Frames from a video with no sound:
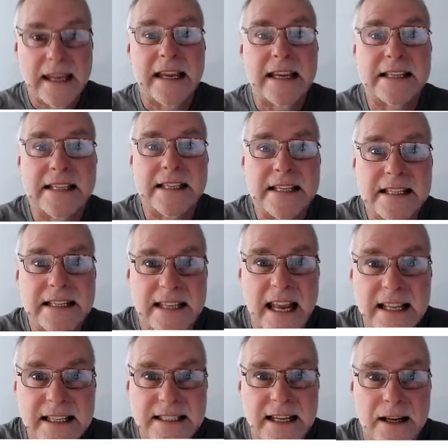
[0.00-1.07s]
is this
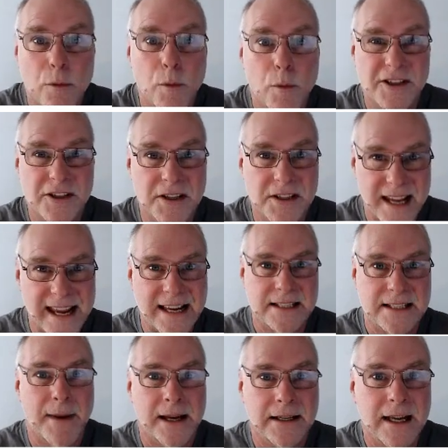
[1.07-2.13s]
sensor which
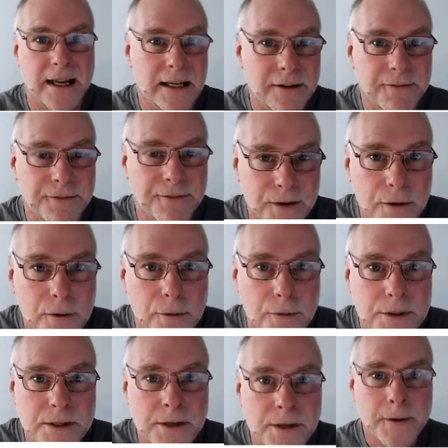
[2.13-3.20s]
detects magnetic
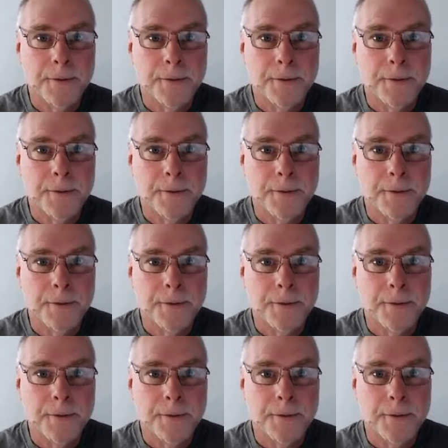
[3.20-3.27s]
fields.